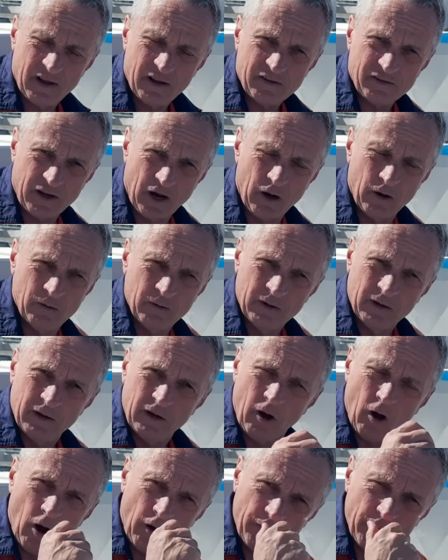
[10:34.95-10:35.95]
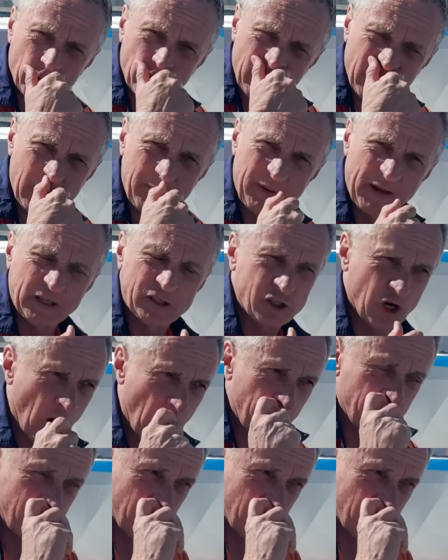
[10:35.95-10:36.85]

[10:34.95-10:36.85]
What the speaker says: So on the really big jobs,